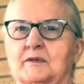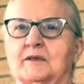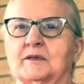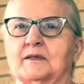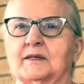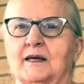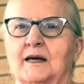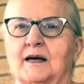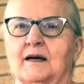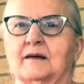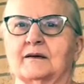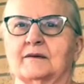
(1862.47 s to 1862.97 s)
That's
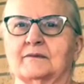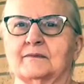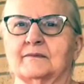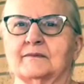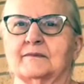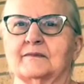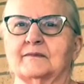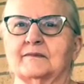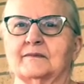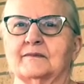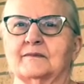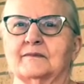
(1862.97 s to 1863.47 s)
good.
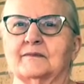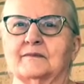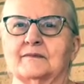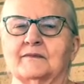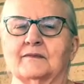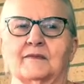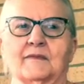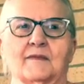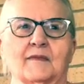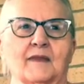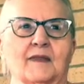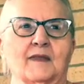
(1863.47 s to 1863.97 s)

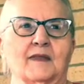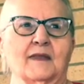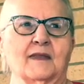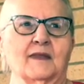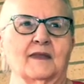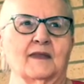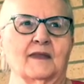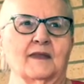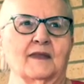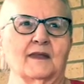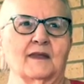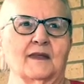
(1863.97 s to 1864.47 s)
That's good.